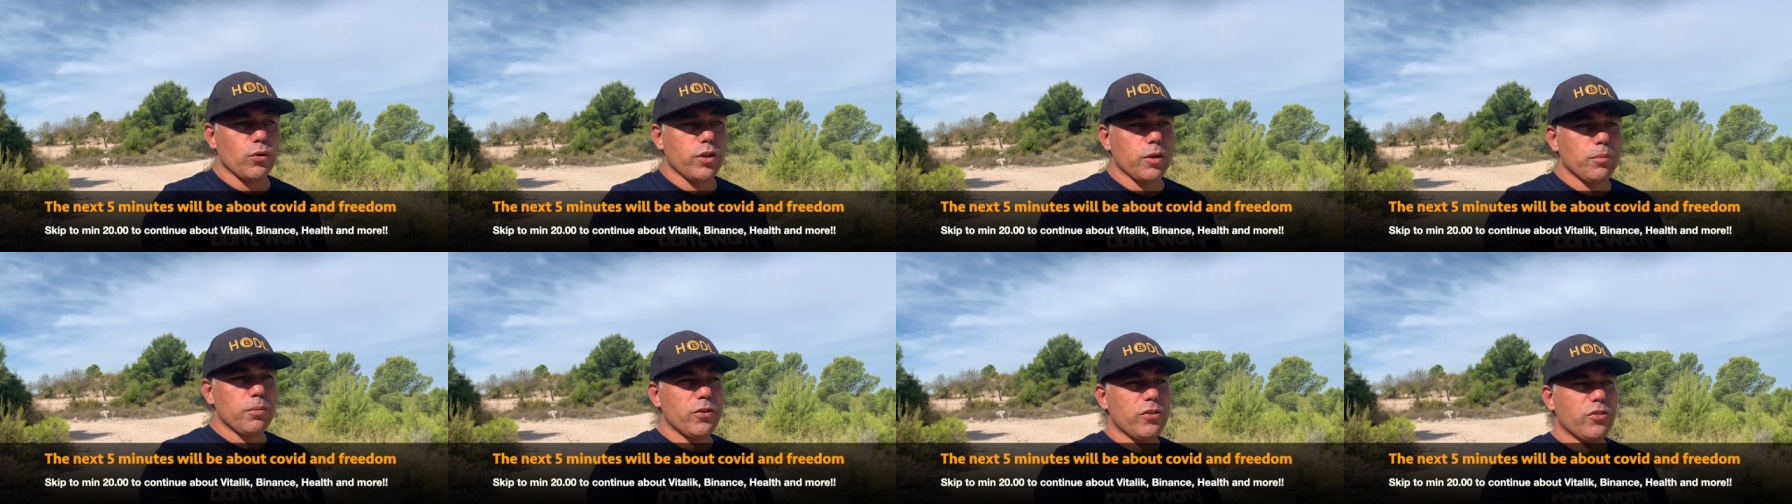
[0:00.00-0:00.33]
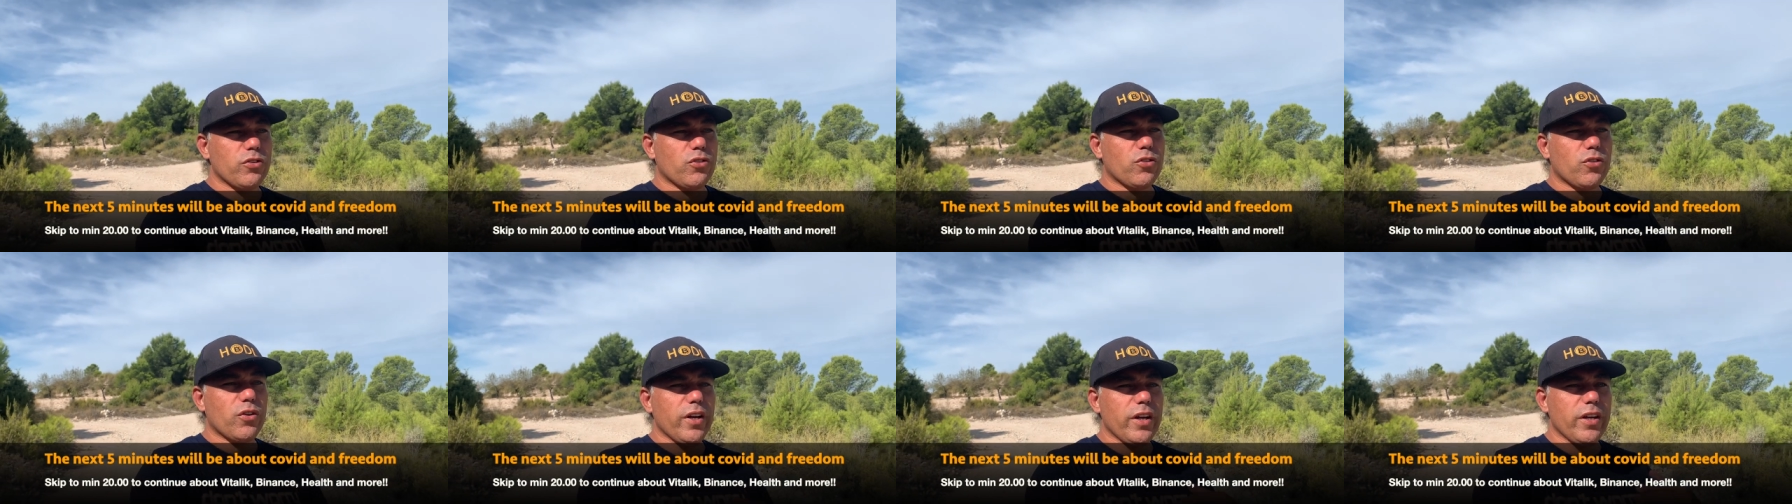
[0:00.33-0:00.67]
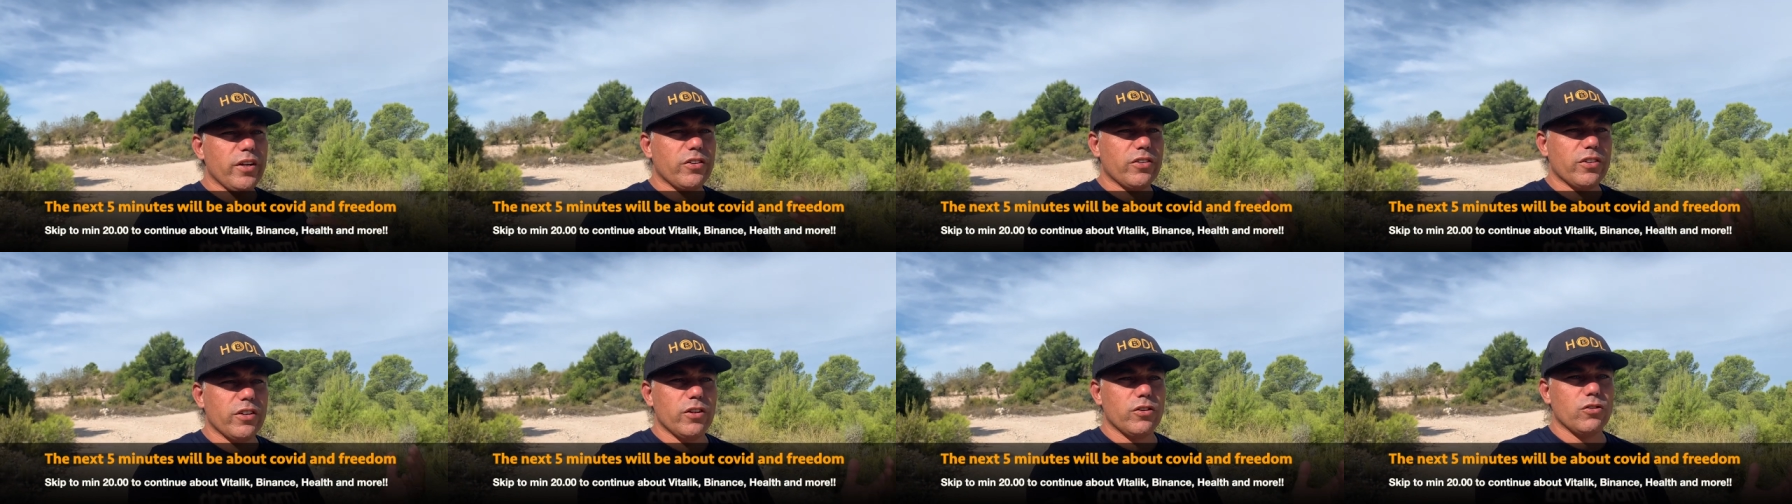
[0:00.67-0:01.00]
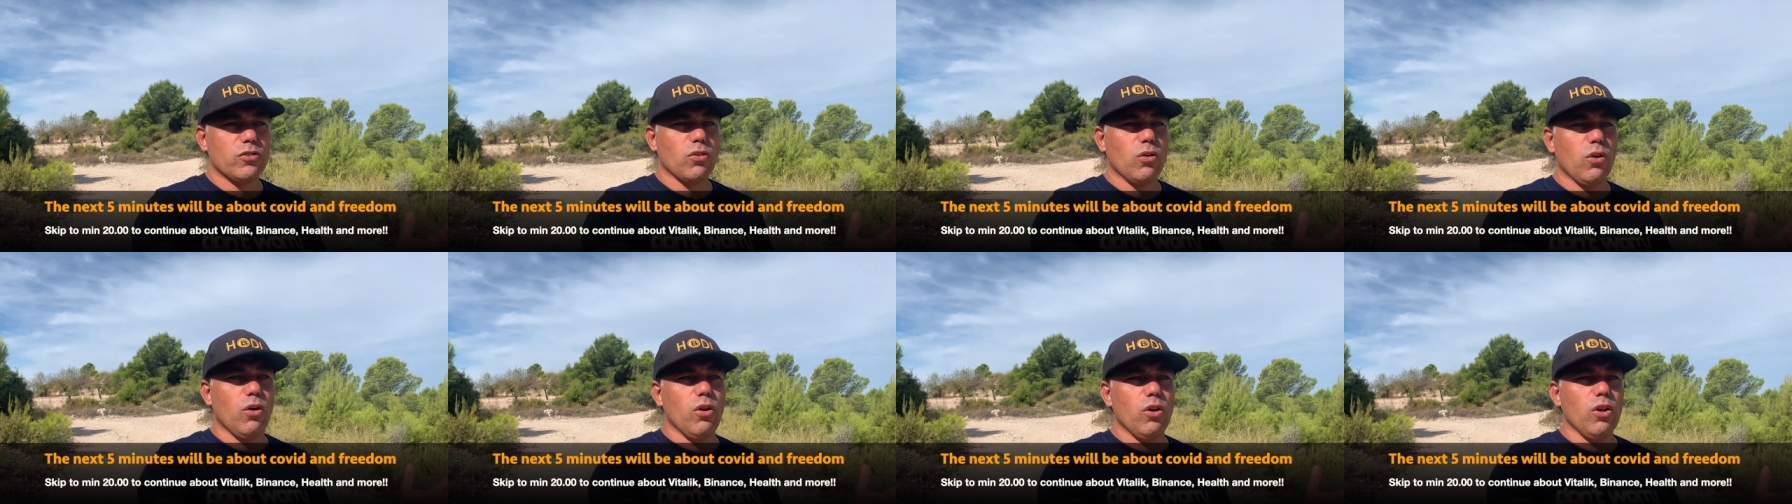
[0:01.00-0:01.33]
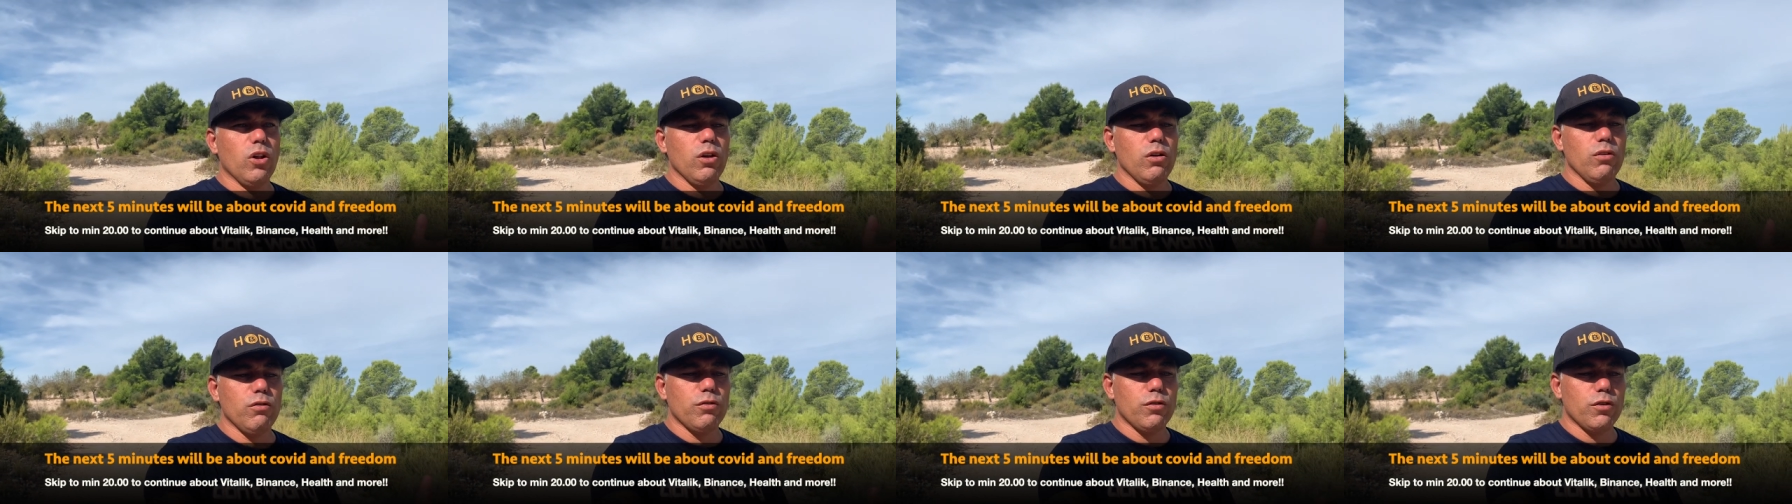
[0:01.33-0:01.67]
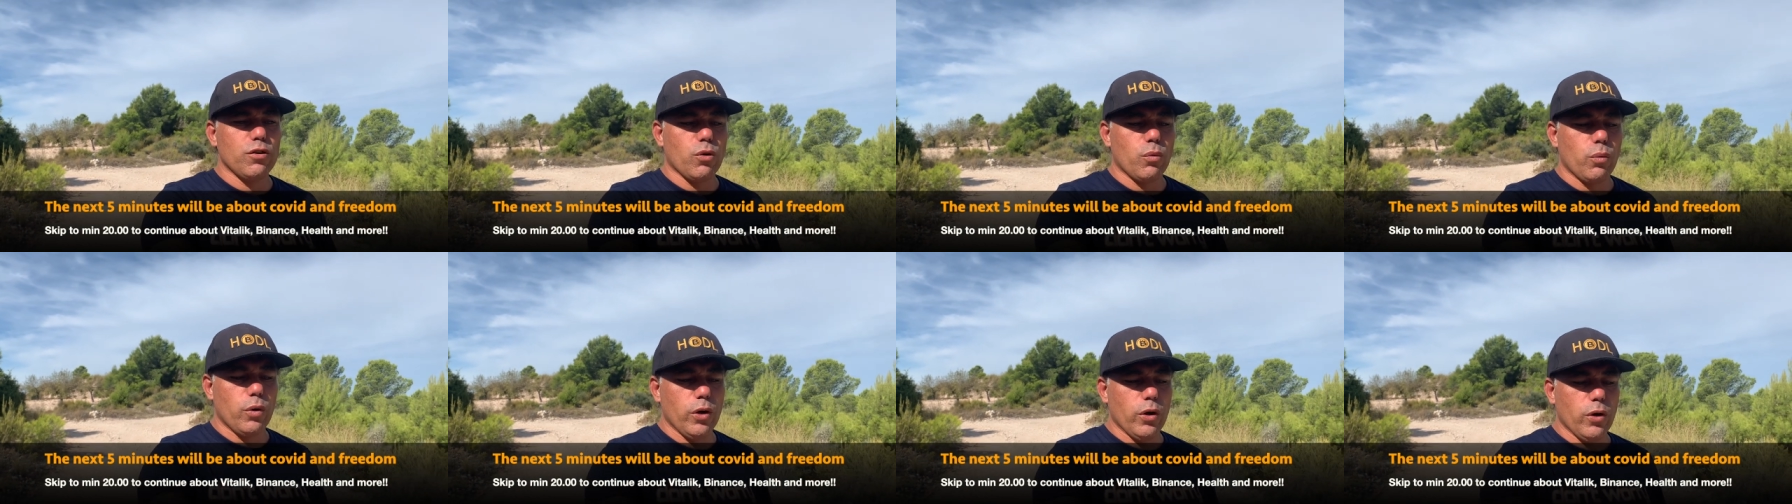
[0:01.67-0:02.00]
demonstrations all over
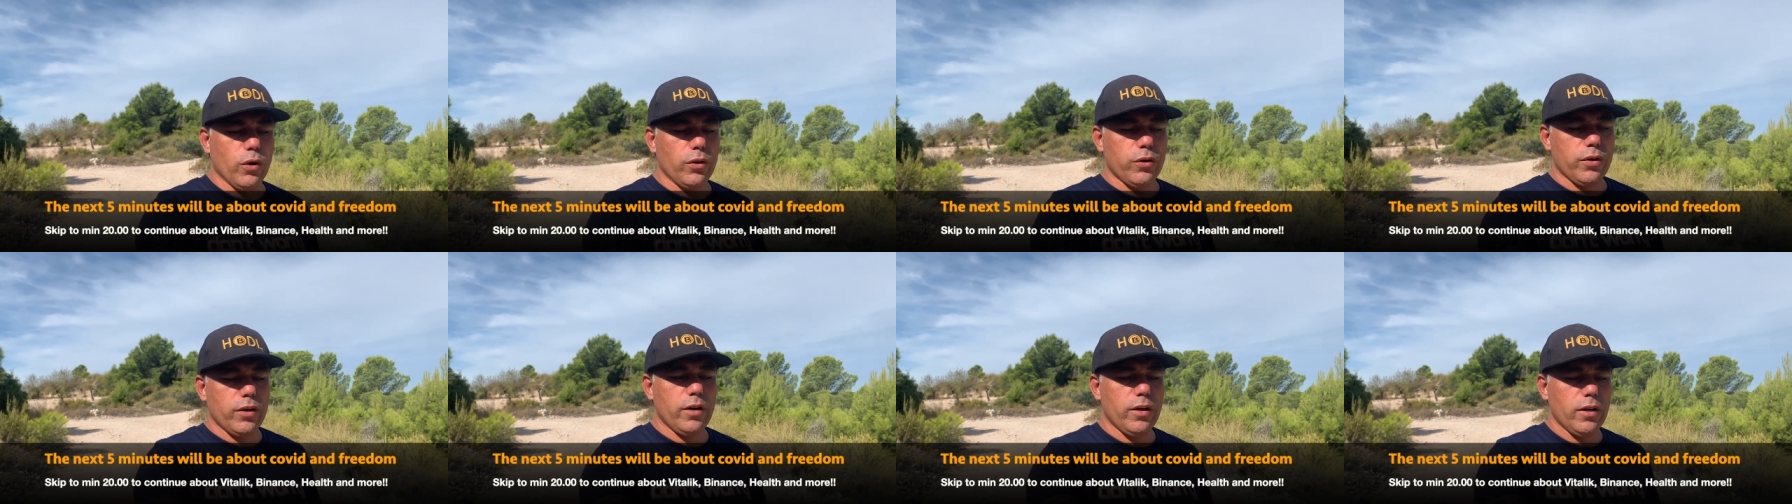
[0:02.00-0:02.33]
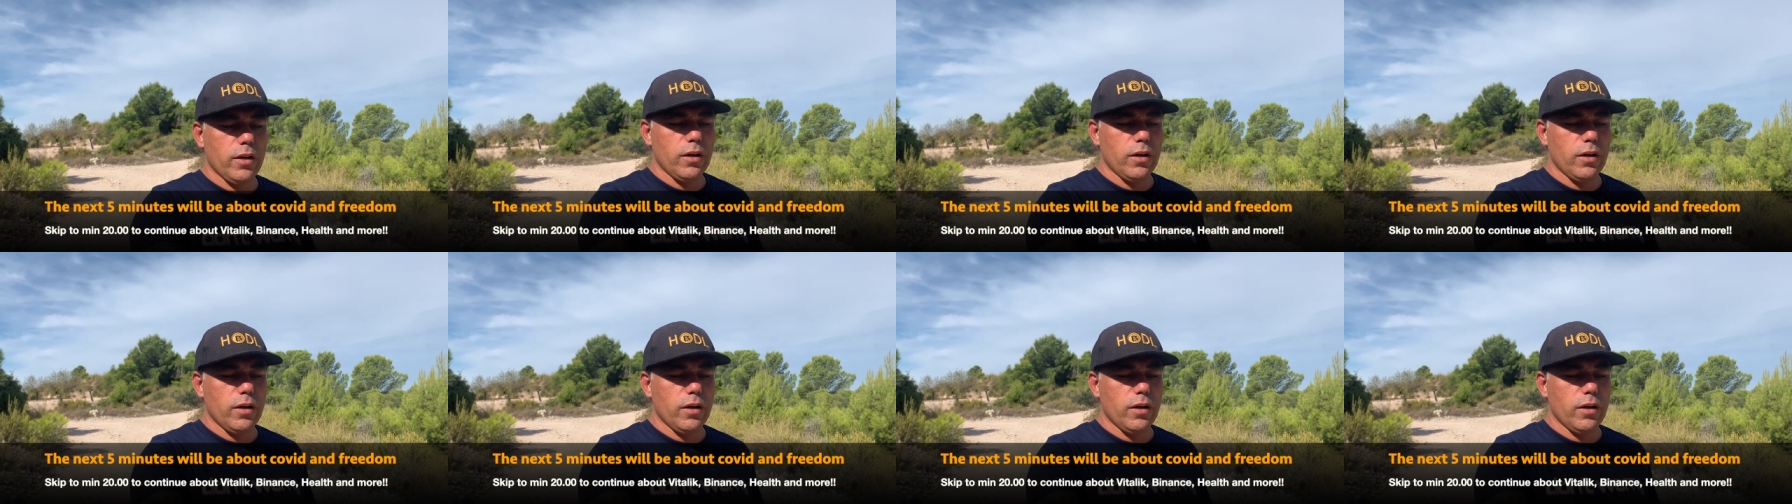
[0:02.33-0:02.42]
the world